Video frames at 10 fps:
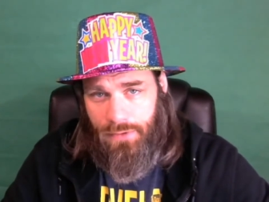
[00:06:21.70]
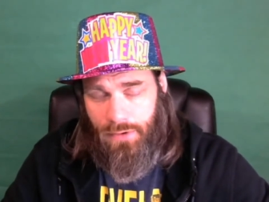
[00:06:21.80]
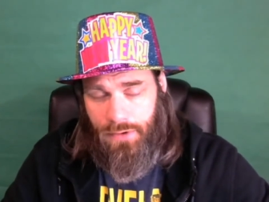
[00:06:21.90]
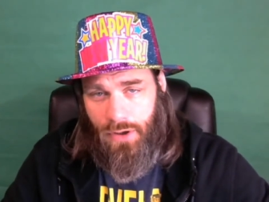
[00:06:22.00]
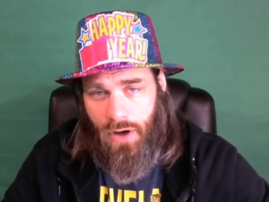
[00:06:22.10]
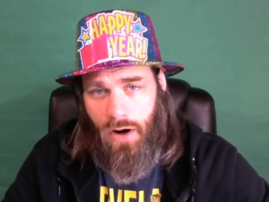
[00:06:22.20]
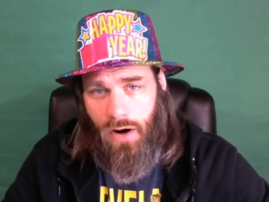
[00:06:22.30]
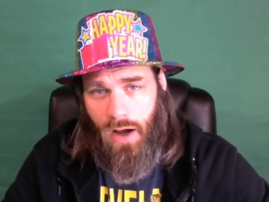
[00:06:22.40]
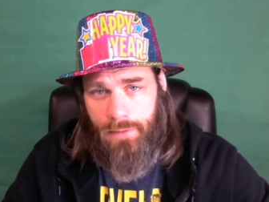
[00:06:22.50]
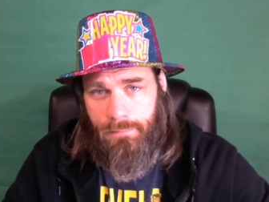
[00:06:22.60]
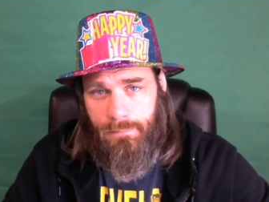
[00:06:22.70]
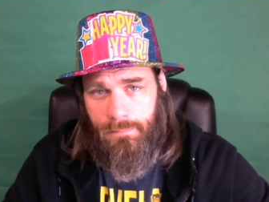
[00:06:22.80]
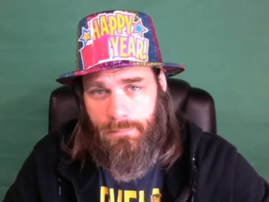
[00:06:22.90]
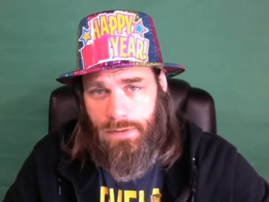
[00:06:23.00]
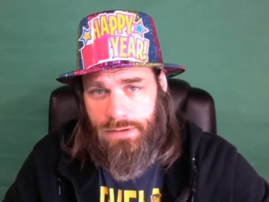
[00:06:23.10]
turn your car on,
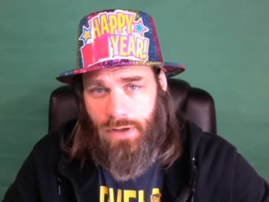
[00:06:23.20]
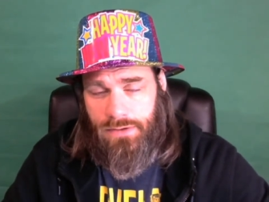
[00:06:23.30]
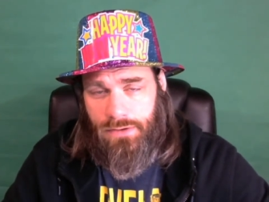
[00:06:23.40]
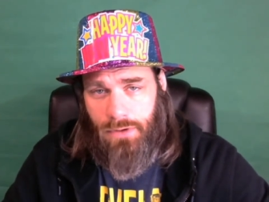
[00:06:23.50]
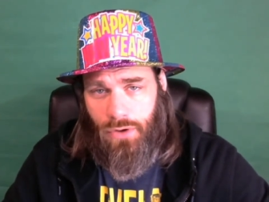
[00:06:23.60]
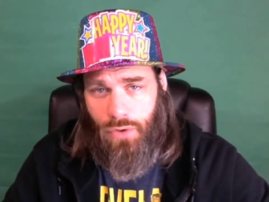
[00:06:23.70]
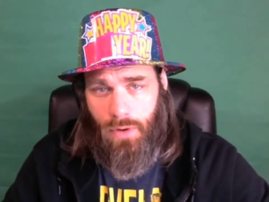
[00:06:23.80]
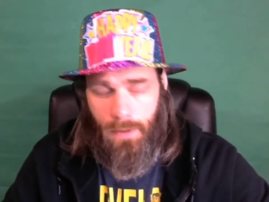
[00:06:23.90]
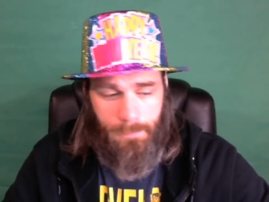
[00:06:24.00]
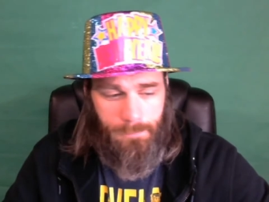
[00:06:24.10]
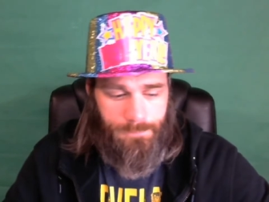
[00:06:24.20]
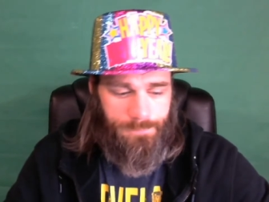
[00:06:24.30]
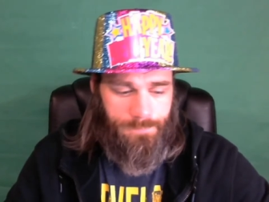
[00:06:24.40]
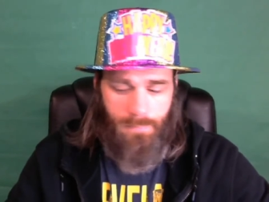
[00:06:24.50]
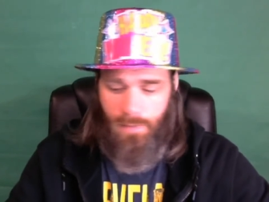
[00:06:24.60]
it starts to record.
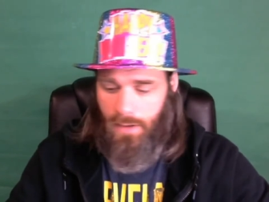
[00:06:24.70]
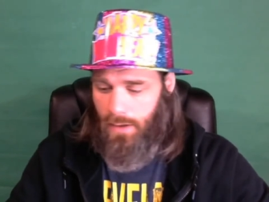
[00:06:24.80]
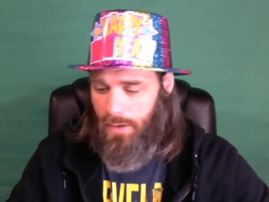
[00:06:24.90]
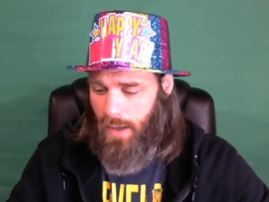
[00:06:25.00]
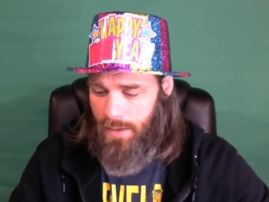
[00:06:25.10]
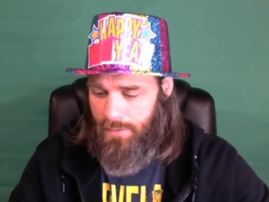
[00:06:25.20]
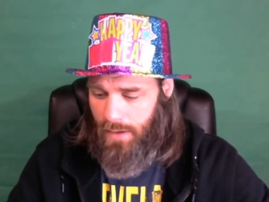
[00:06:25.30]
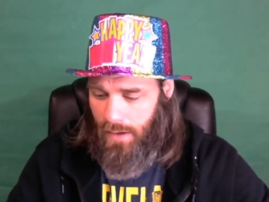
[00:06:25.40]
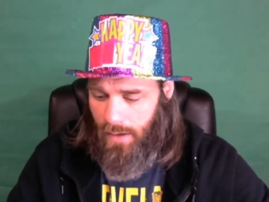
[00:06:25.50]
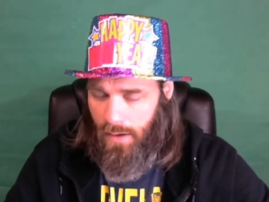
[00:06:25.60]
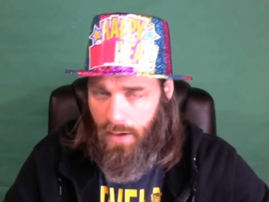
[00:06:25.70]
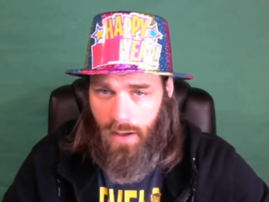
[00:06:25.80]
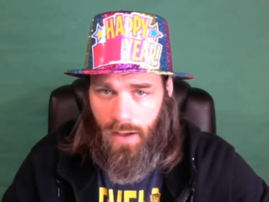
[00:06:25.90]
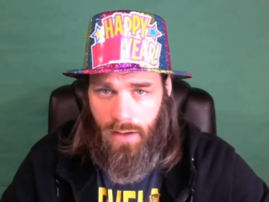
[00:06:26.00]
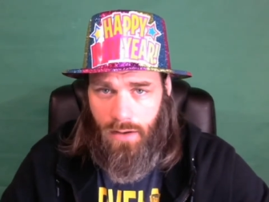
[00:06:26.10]
And then it has a,
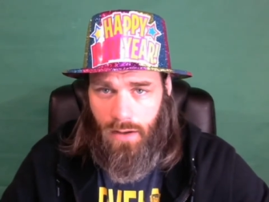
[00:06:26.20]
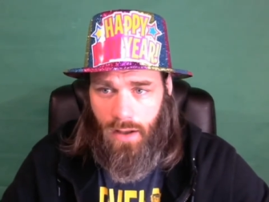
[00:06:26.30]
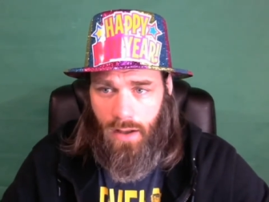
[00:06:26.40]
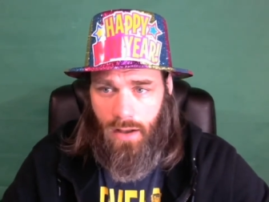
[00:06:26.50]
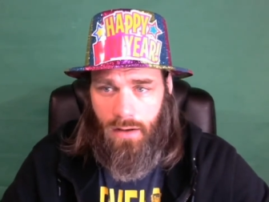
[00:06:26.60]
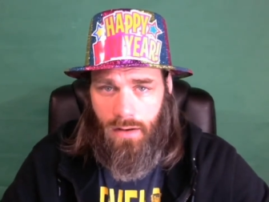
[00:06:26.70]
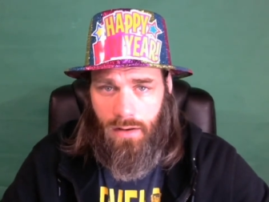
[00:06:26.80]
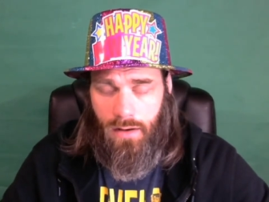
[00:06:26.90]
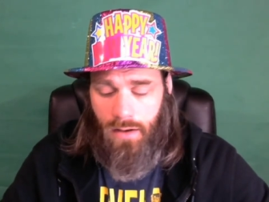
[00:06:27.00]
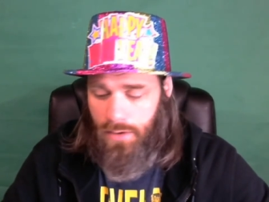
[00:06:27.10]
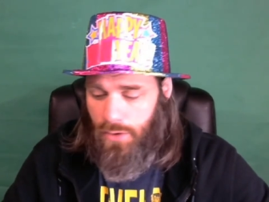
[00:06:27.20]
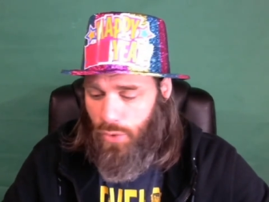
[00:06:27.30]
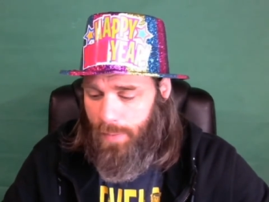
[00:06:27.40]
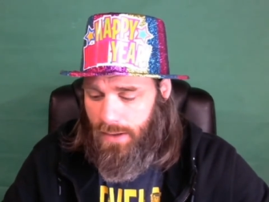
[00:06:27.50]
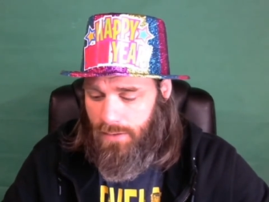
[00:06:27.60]
a
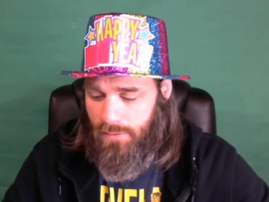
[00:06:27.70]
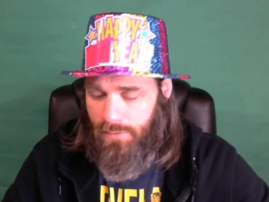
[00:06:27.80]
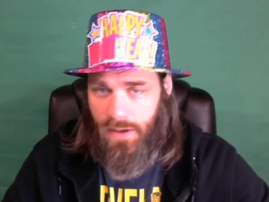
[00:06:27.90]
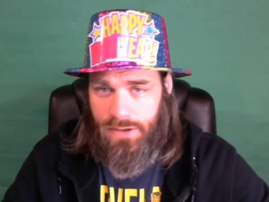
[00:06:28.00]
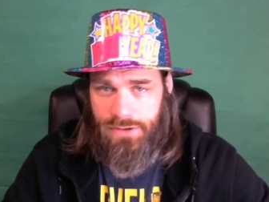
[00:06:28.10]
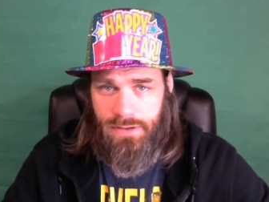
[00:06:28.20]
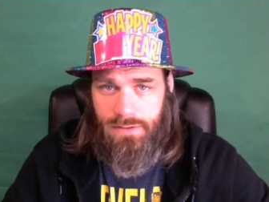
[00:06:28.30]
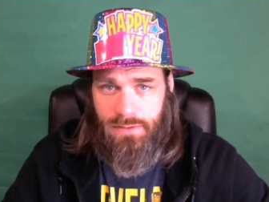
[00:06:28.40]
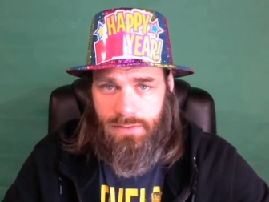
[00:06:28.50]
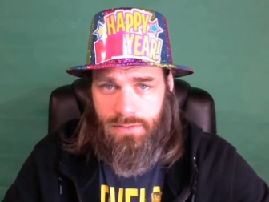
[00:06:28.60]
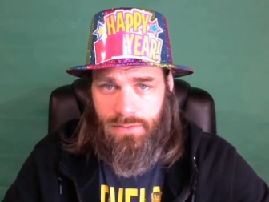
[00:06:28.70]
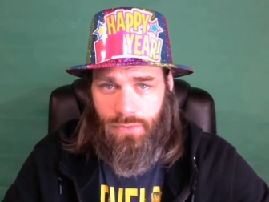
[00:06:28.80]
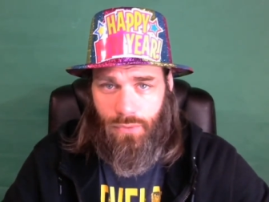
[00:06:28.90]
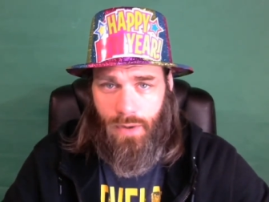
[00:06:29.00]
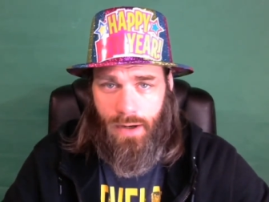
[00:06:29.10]
looping function
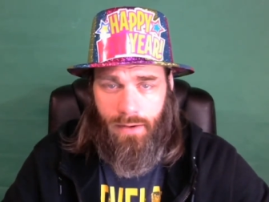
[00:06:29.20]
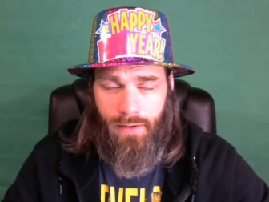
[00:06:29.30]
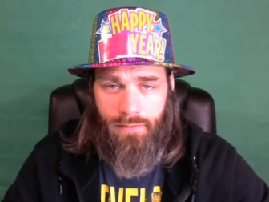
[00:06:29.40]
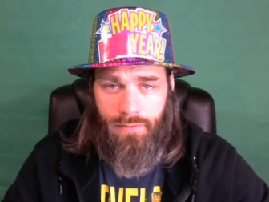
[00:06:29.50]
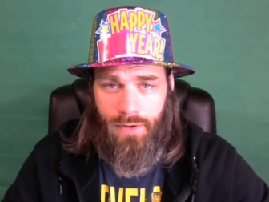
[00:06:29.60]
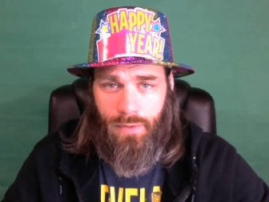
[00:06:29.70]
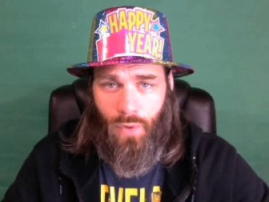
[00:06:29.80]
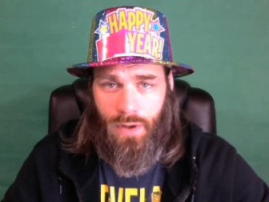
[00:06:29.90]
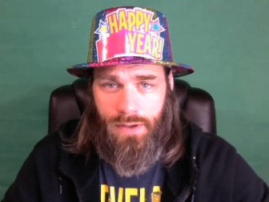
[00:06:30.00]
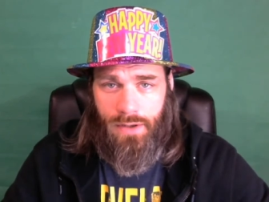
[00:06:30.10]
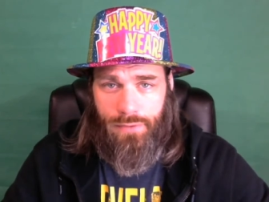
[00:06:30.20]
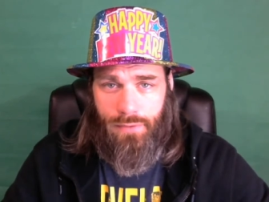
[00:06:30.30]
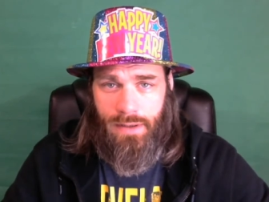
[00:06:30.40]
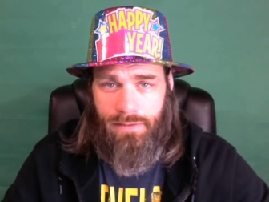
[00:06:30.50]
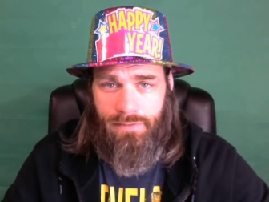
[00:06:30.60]
to where every one to
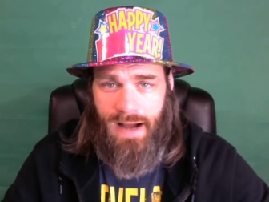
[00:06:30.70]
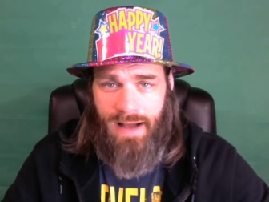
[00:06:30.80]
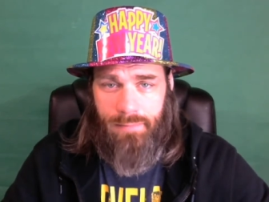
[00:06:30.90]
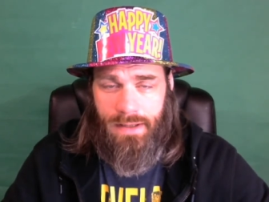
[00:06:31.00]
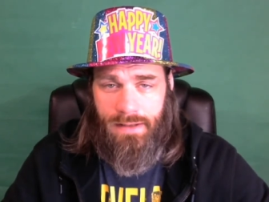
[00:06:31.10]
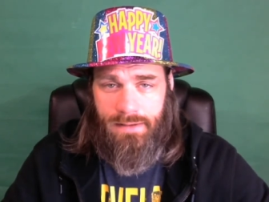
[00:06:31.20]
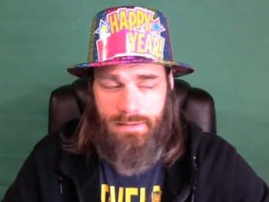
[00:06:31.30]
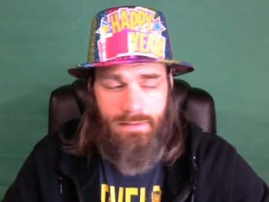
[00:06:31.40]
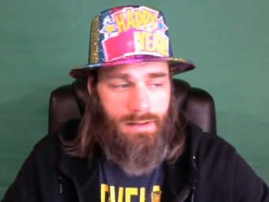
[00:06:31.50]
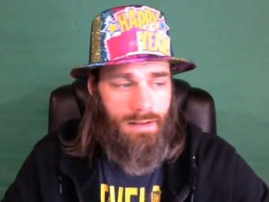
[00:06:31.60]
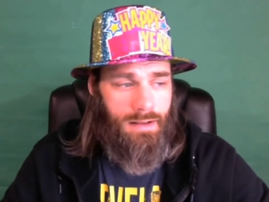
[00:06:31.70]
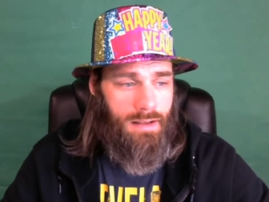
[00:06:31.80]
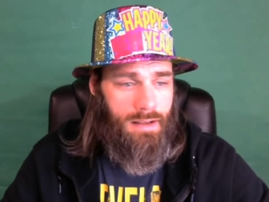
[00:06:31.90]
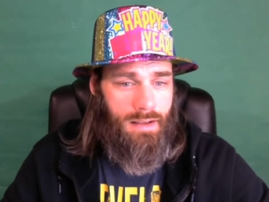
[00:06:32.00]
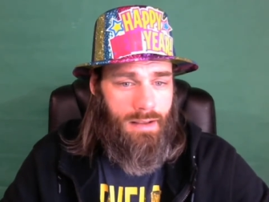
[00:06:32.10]
three to five minutes,
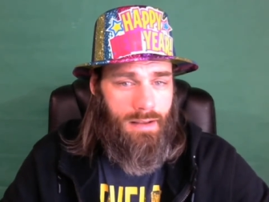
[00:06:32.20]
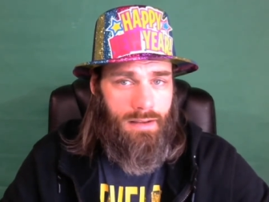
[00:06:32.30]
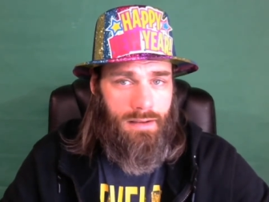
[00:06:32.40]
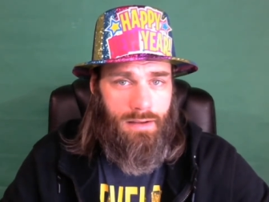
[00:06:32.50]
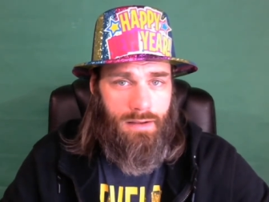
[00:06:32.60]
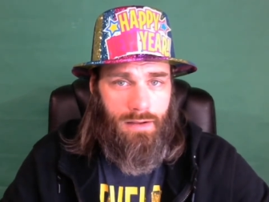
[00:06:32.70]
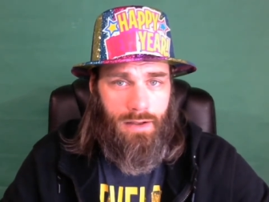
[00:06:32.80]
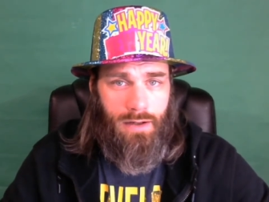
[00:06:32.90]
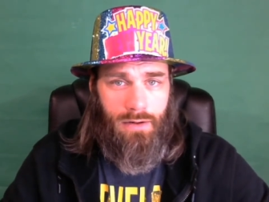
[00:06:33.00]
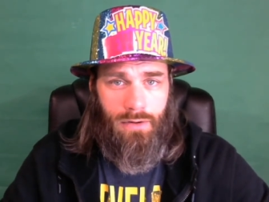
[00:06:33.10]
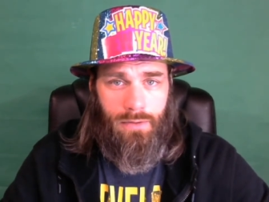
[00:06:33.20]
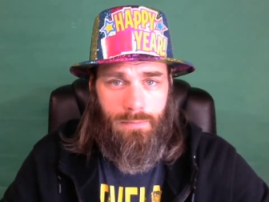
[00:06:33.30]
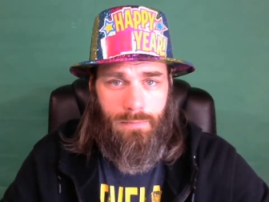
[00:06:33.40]
it'll